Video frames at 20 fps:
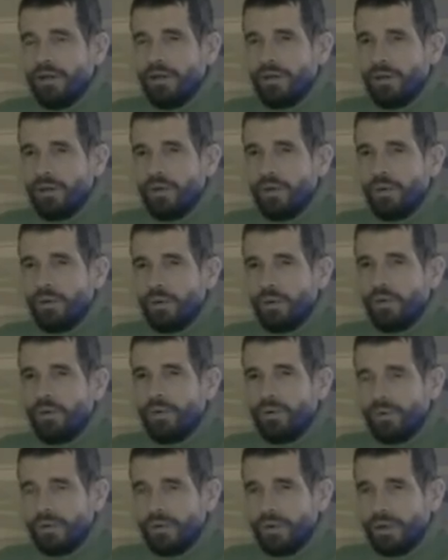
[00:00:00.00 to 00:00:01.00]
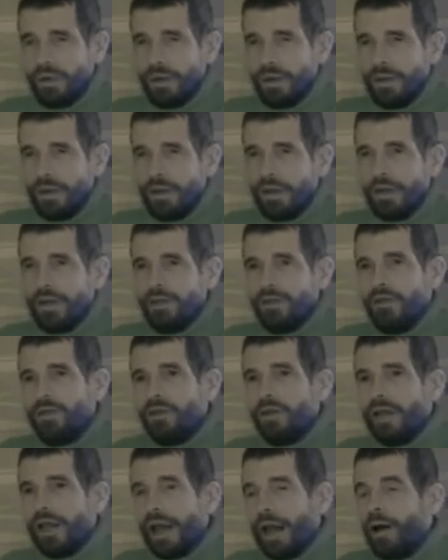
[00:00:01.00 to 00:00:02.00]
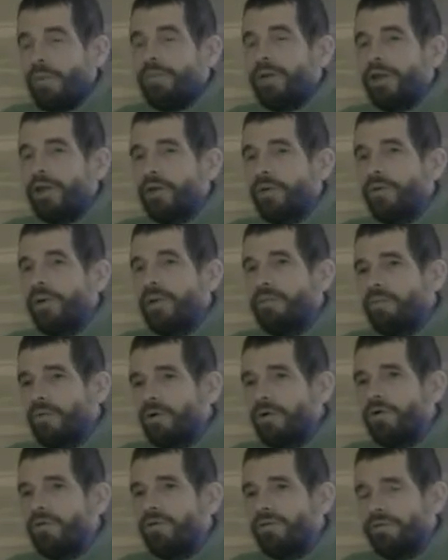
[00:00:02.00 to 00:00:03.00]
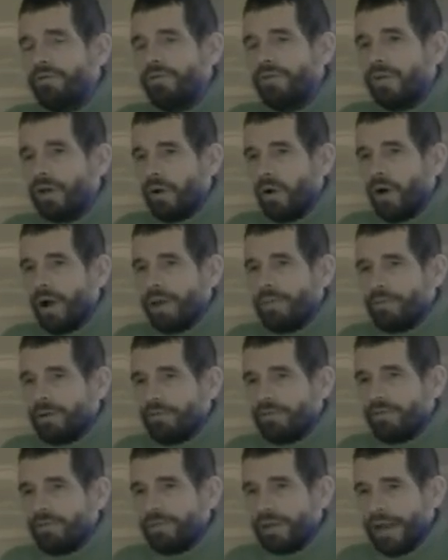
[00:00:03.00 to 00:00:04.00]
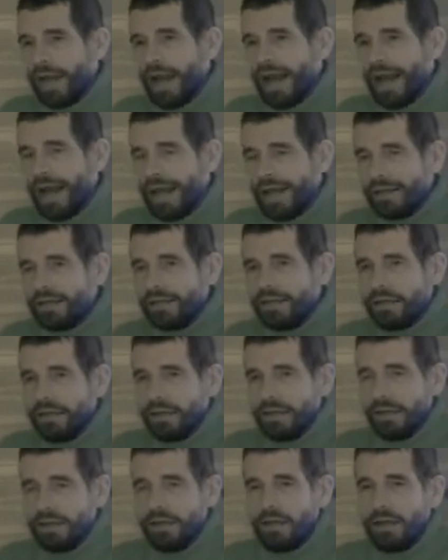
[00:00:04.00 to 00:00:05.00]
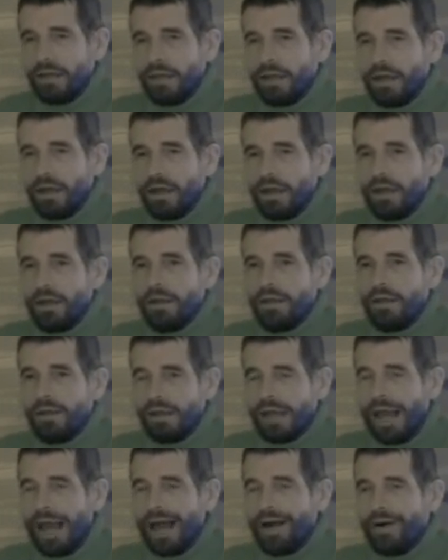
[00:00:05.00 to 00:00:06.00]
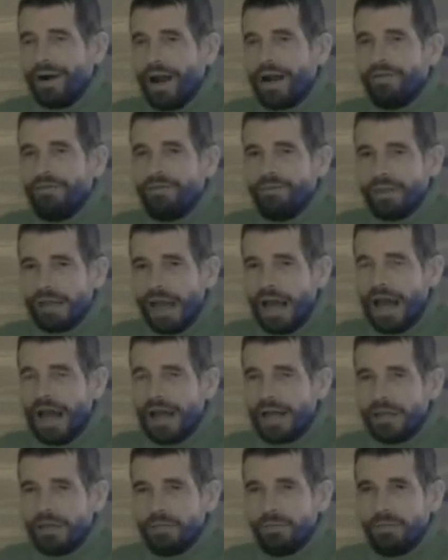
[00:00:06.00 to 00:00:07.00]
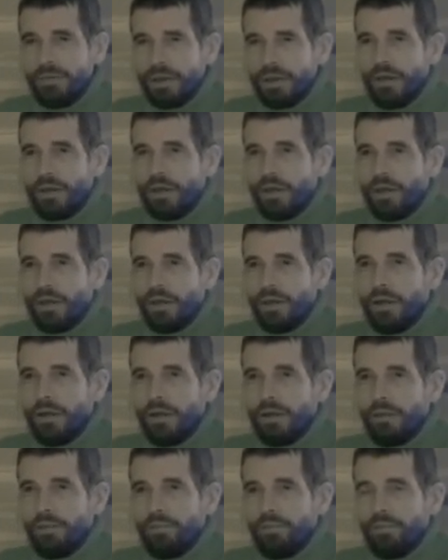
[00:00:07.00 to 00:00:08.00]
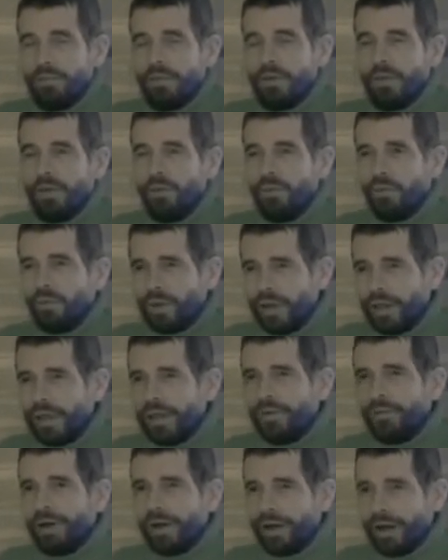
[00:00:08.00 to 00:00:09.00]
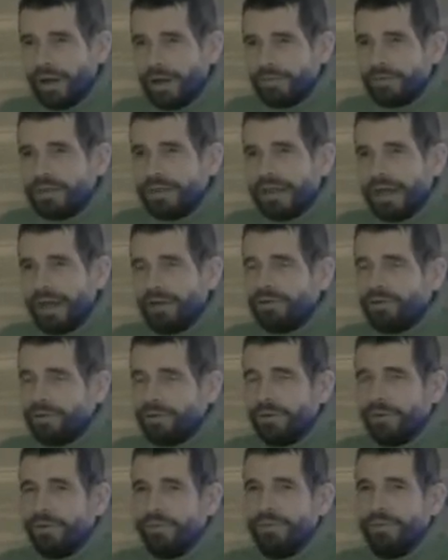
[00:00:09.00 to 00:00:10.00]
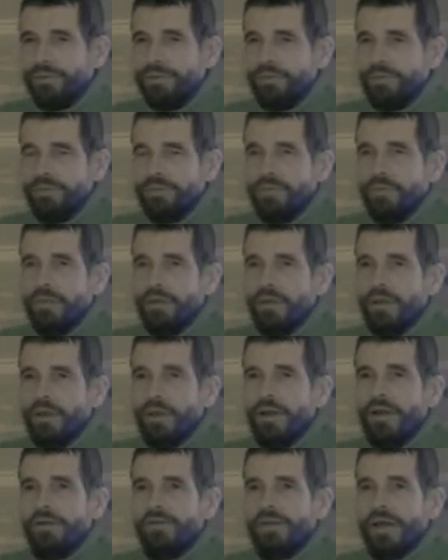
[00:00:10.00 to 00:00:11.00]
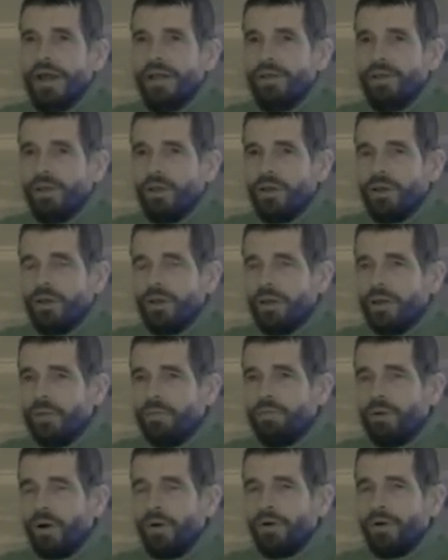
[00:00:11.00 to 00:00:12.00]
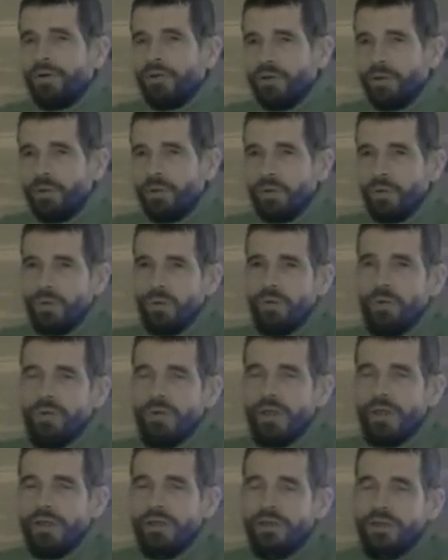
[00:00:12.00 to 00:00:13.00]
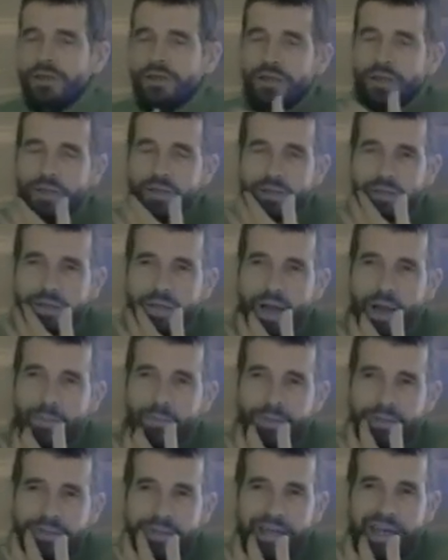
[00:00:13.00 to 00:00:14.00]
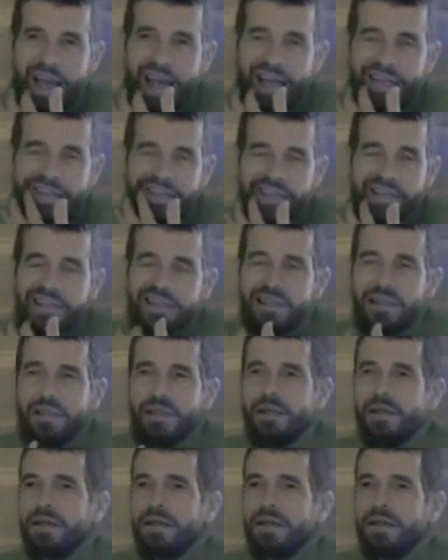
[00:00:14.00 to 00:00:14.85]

The Guru is helping you remove the ointment from the eyes, the cataract from the eyes. But really what it comes down to is that the bogus Guru who teaches this Apasiddhanta